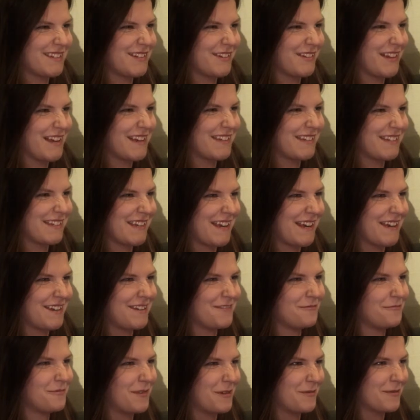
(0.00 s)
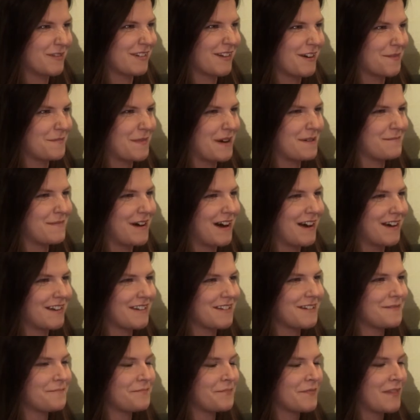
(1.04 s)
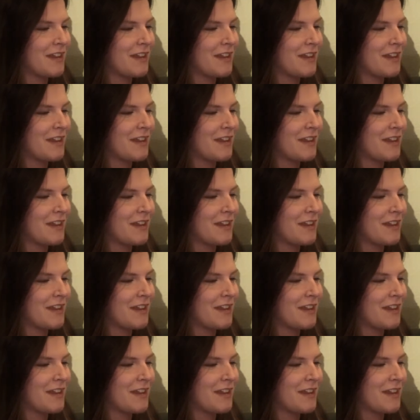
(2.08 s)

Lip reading: until I said what was on my mind.